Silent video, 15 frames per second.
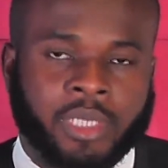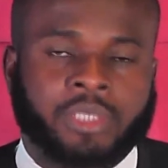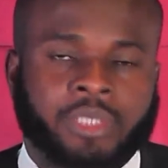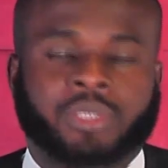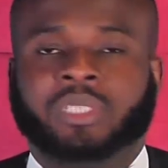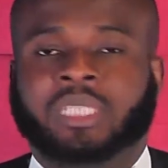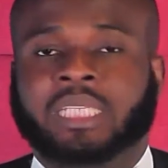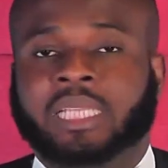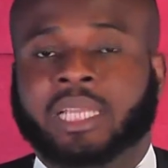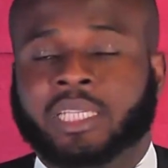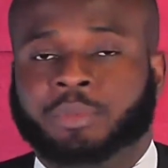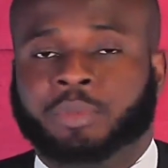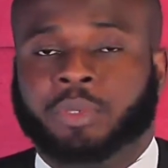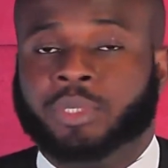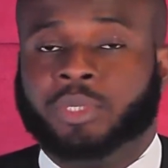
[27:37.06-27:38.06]
So the
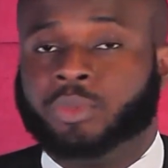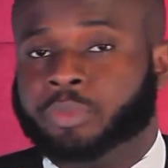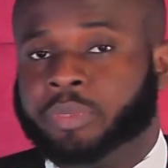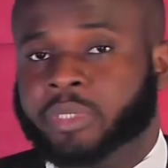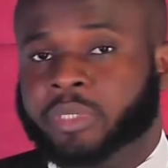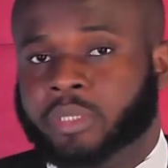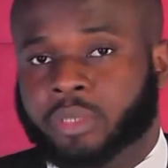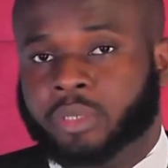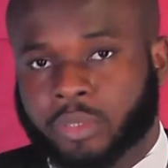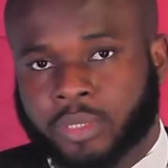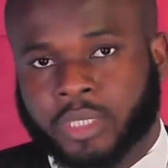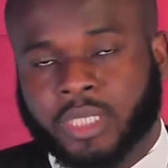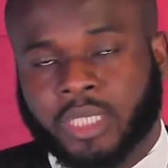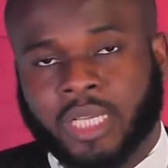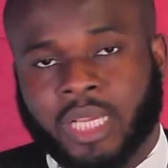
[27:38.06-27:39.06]
next point would be the
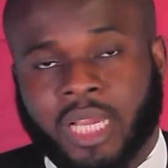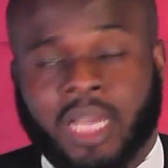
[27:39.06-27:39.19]
court.